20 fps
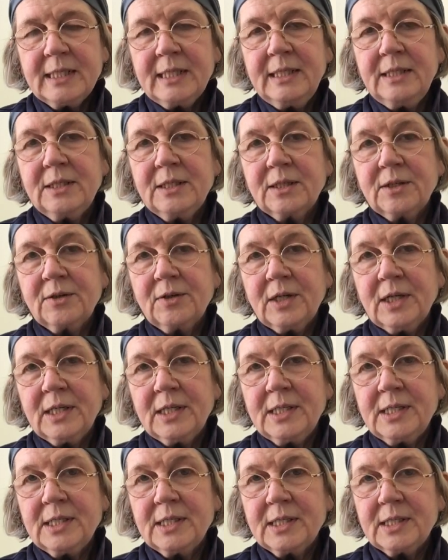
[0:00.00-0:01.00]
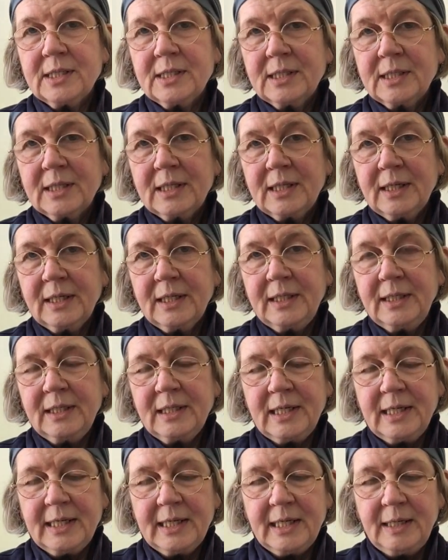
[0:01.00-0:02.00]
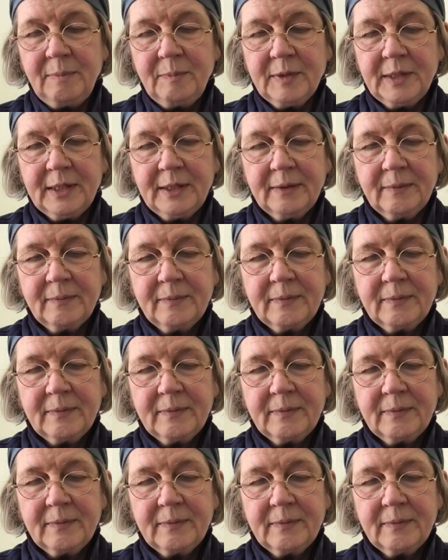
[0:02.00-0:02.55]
into Christ's kindly keeping,